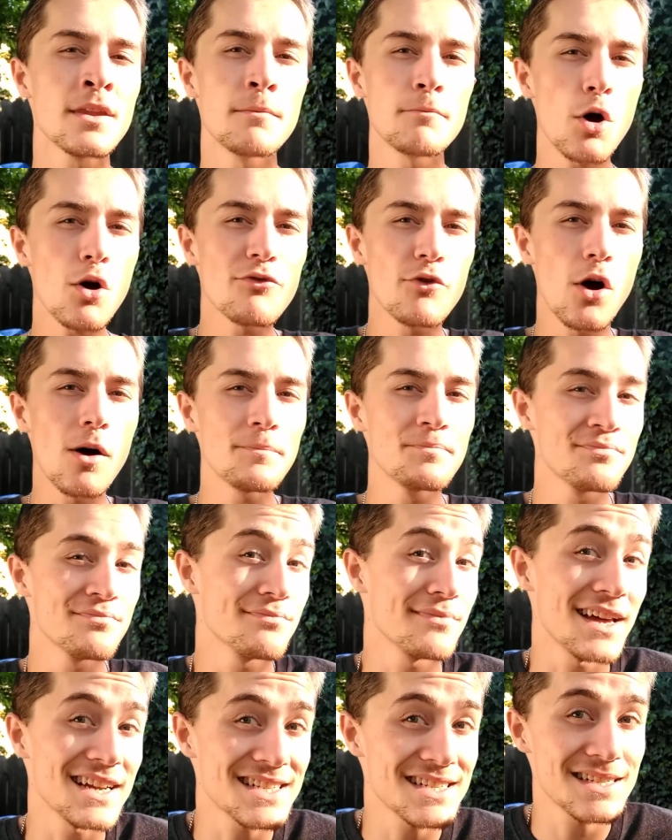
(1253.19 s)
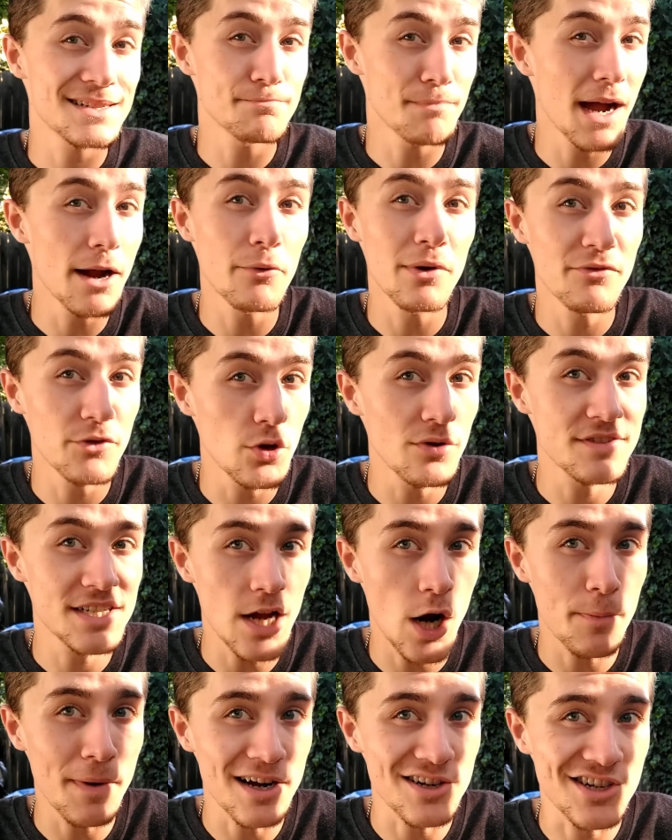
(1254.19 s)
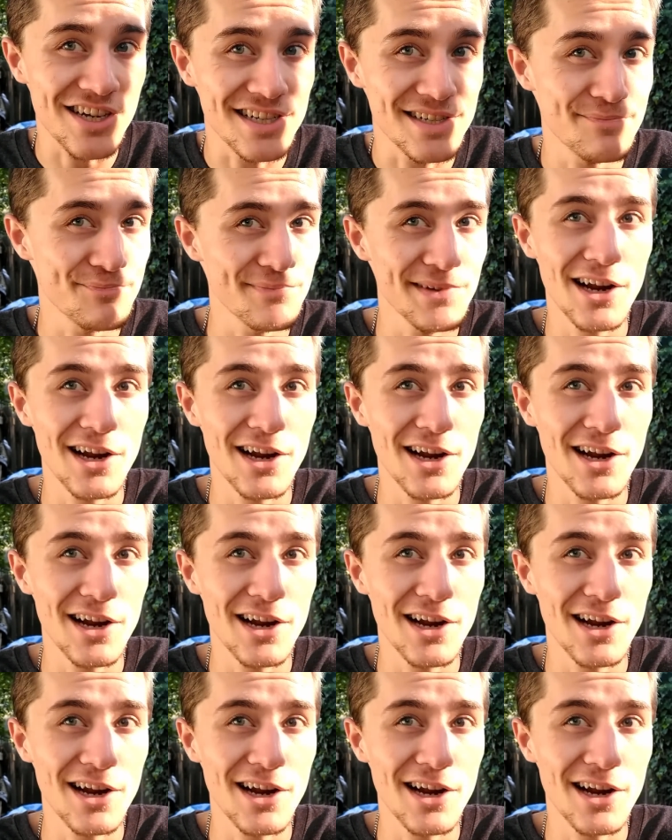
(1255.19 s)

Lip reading: But overall, that's my review of Sour Patch Kids.